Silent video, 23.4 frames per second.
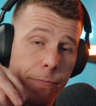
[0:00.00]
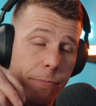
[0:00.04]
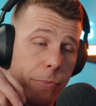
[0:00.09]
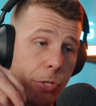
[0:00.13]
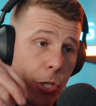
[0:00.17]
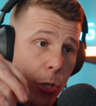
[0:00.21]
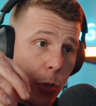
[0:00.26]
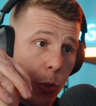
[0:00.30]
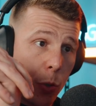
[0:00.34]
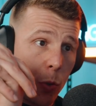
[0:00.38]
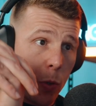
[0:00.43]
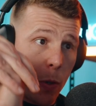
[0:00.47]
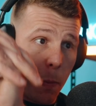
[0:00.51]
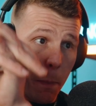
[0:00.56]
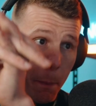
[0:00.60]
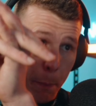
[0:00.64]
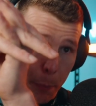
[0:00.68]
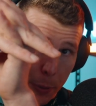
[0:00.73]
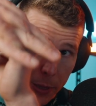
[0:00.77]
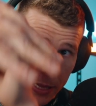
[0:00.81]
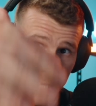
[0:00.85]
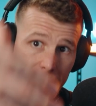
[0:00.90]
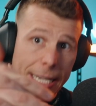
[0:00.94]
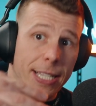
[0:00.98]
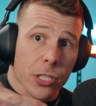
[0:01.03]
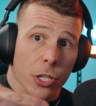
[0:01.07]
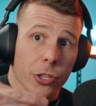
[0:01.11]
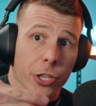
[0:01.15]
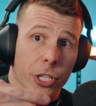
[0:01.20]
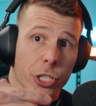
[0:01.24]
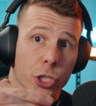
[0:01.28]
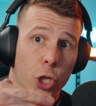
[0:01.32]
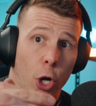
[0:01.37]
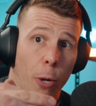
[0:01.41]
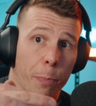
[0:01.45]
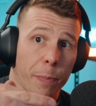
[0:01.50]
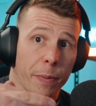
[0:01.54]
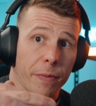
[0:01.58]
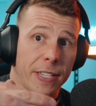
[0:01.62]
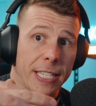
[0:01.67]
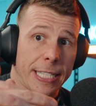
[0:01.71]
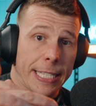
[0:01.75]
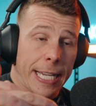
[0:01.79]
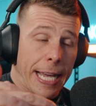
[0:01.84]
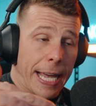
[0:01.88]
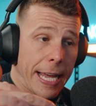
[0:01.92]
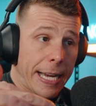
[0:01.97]
to place on the top of
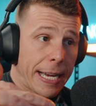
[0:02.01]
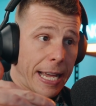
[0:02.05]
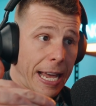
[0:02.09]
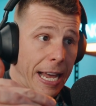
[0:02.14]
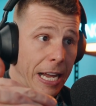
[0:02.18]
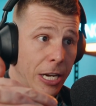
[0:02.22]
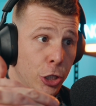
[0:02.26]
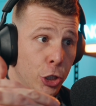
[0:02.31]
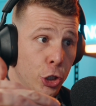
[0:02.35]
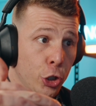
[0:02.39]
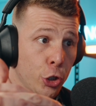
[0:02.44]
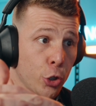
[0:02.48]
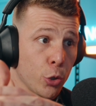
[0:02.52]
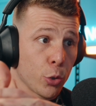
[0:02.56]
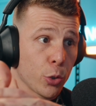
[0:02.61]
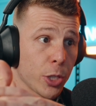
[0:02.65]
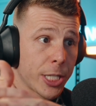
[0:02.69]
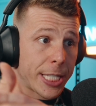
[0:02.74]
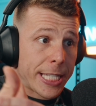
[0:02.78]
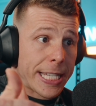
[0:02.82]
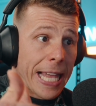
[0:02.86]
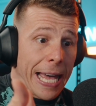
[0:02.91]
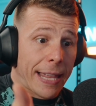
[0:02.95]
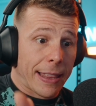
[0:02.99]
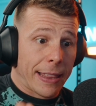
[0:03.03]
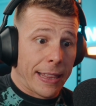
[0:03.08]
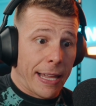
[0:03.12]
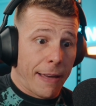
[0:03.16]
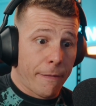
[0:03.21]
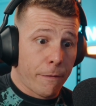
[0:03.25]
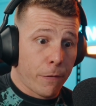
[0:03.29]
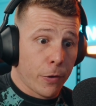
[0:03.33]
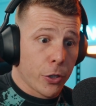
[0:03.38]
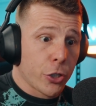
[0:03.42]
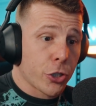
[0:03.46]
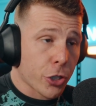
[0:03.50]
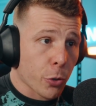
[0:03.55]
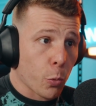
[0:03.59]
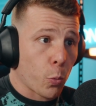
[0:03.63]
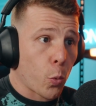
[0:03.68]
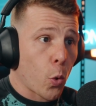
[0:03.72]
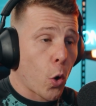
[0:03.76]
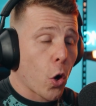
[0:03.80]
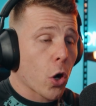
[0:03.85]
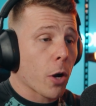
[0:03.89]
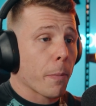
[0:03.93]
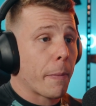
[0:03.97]
his head and use that leverage to
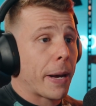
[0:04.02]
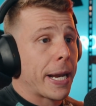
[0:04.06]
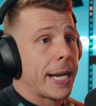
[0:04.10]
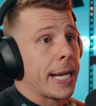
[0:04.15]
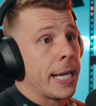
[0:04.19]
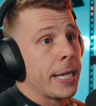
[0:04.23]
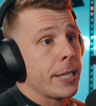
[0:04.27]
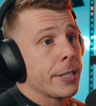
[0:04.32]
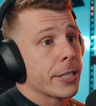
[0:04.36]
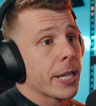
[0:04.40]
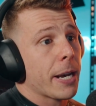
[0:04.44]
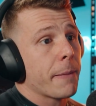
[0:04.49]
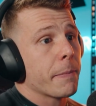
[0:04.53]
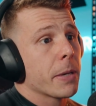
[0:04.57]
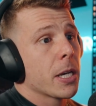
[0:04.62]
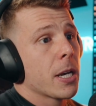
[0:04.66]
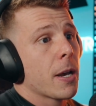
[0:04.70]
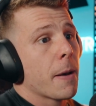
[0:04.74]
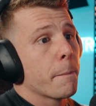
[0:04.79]
walk my knees up.